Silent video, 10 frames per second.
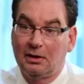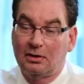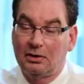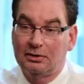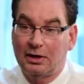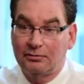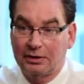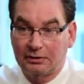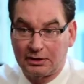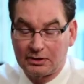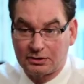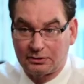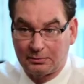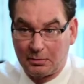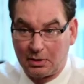Contact regulation
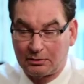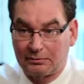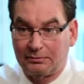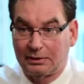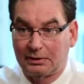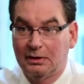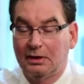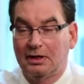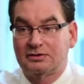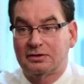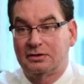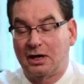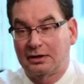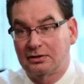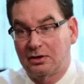thermography is a
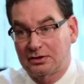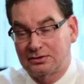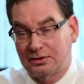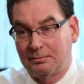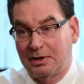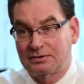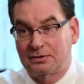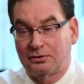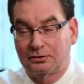diagnostic based on